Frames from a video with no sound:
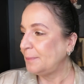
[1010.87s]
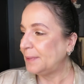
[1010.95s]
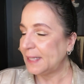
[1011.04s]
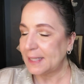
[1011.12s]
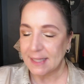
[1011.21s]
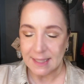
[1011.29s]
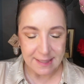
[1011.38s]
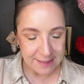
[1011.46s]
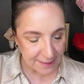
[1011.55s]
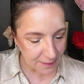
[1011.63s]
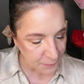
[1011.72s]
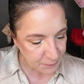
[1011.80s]

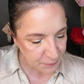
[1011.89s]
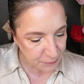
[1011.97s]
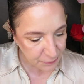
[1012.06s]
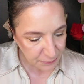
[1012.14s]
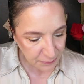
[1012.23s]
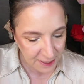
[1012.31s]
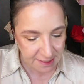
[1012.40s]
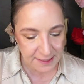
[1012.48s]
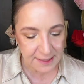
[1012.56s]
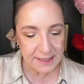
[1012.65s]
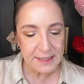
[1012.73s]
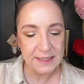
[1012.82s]
because the
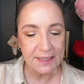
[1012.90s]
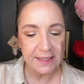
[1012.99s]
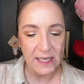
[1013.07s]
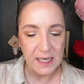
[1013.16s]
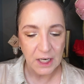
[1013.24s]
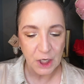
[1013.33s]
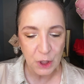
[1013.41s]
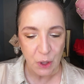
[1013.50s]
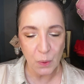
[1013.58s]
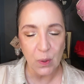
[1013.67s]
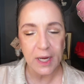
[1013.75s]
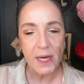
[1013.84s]
prices are
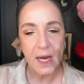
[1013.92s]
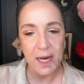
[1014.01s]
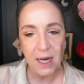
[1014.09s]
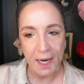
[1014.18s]
going